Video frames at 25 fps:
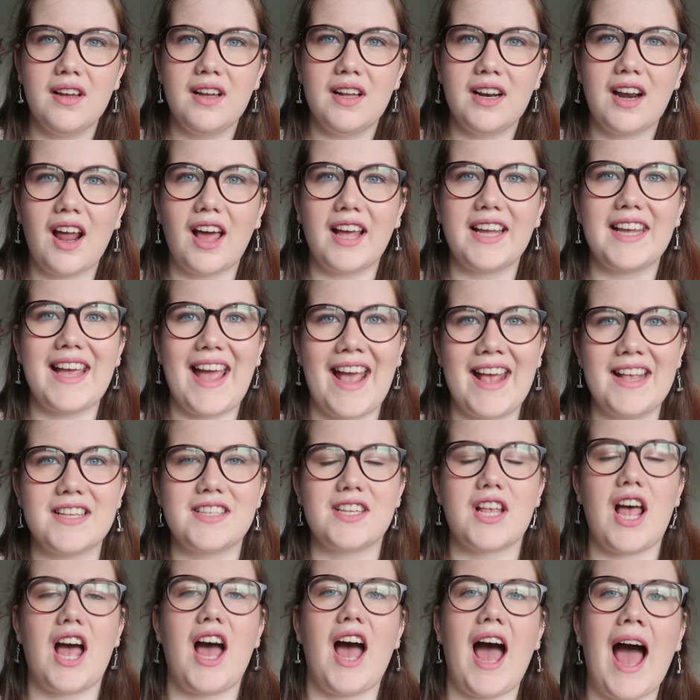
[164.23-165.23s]
Like,
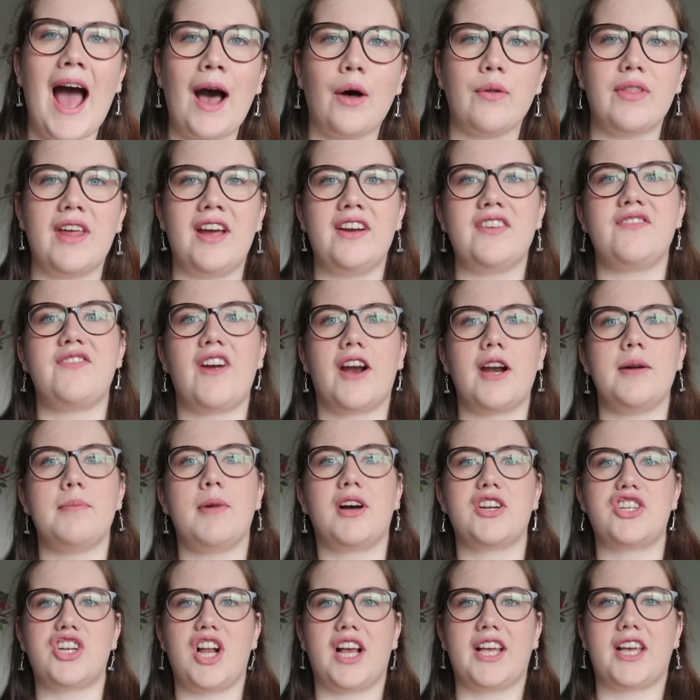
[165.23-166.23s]
it's out there. It's very
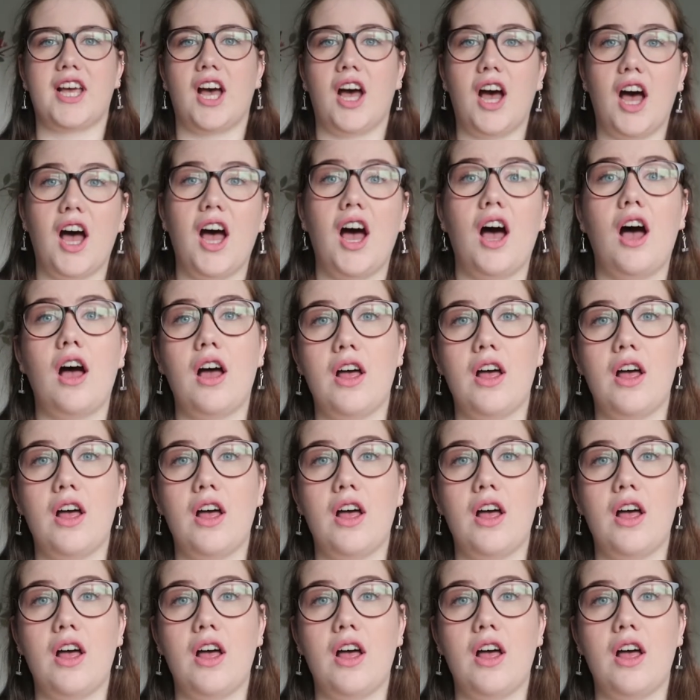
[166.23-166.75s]
much like a,